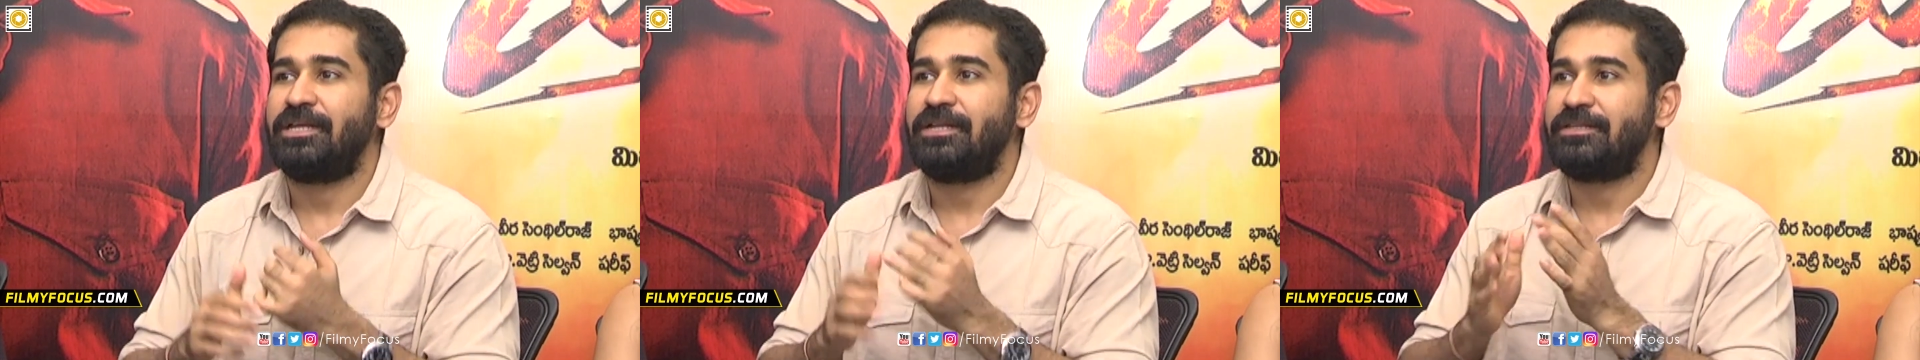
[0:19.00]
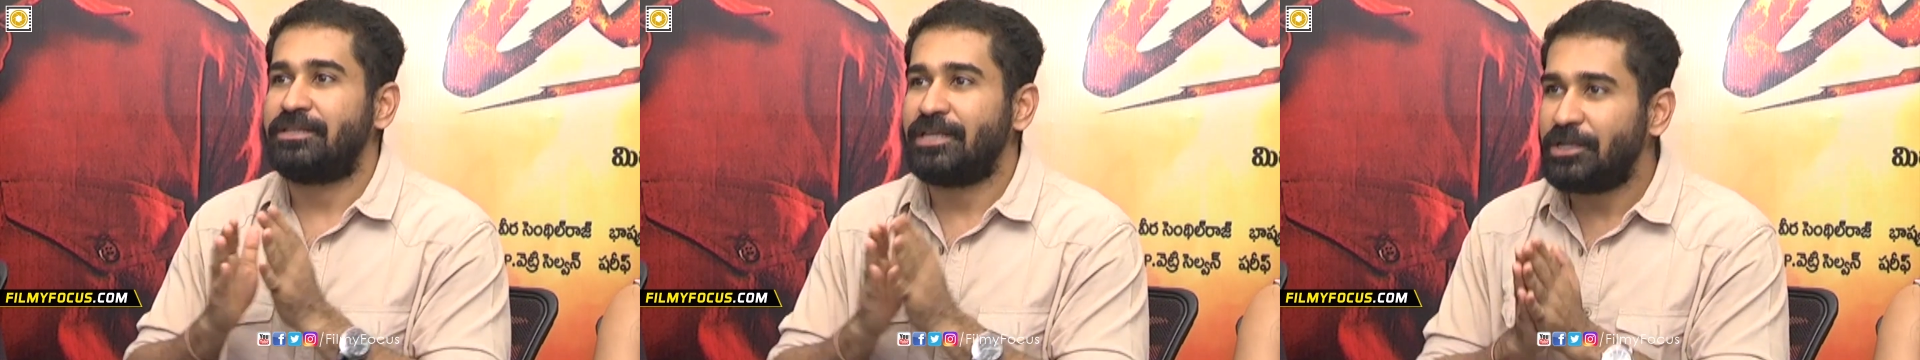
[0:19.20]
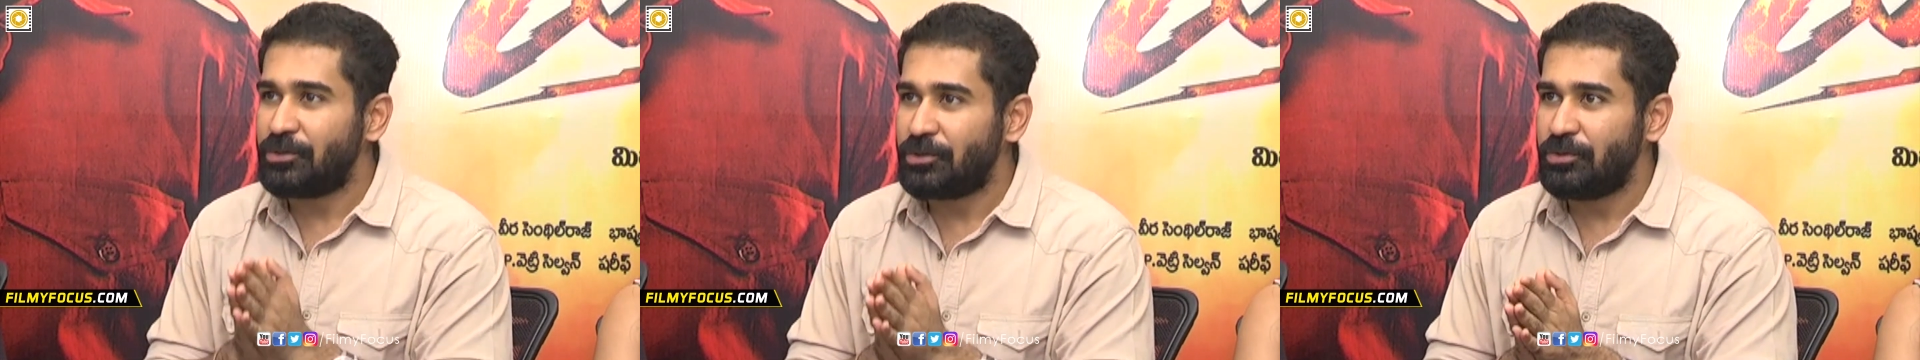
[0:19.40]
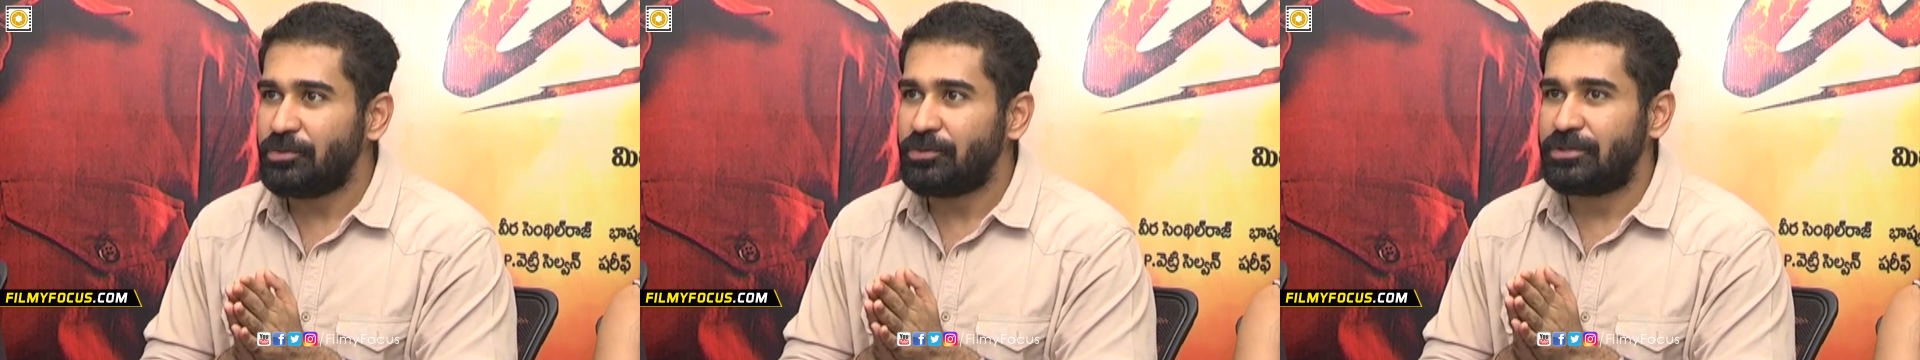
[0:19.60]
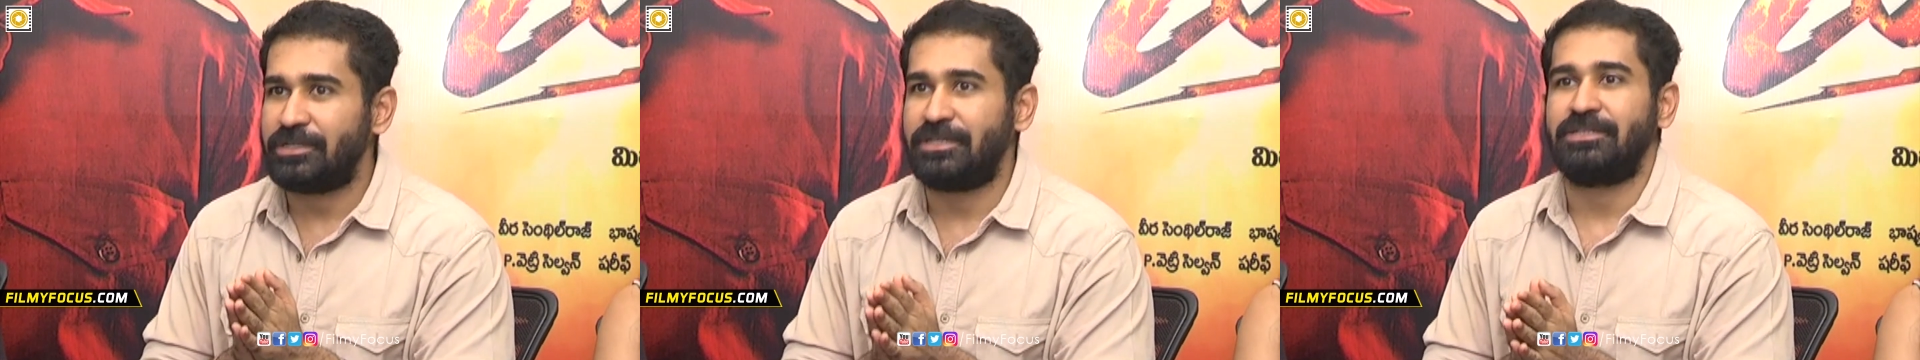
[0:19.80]
In Telugu,
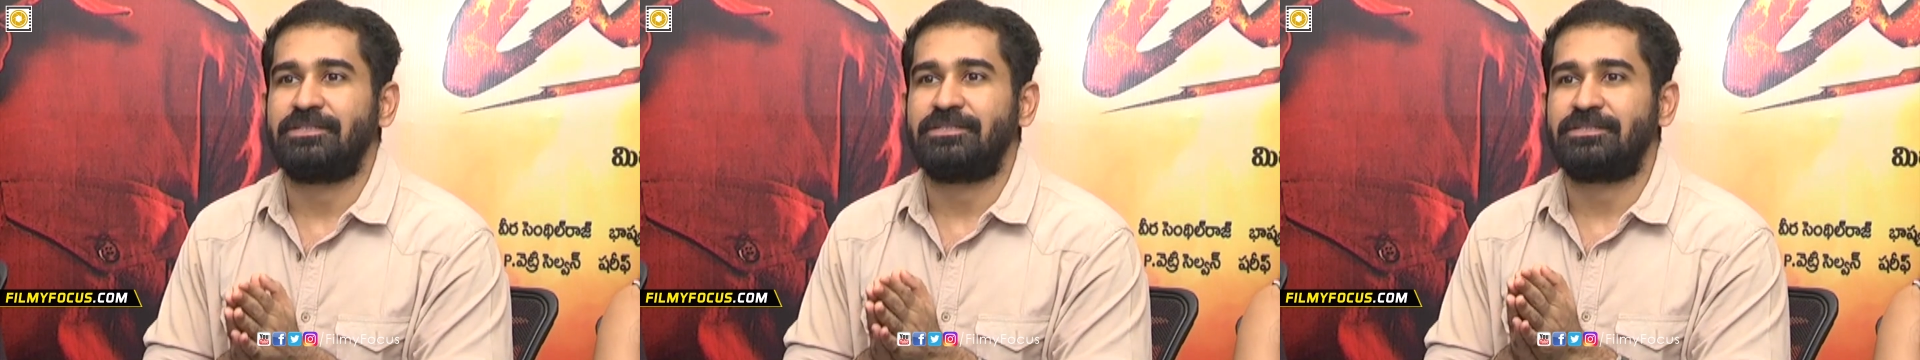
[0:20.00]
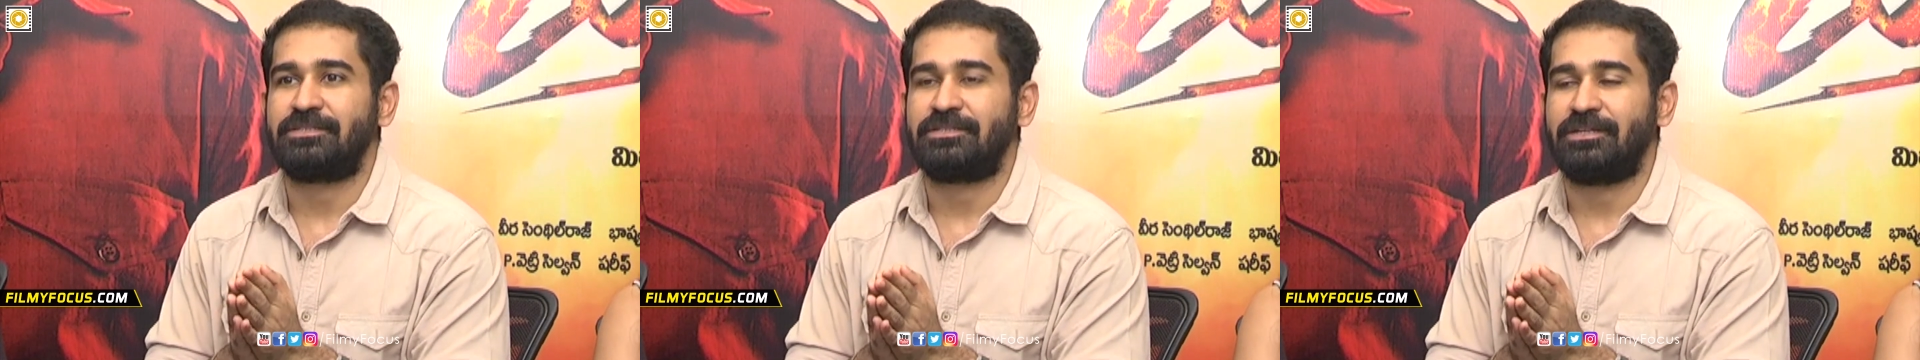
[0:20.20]
it is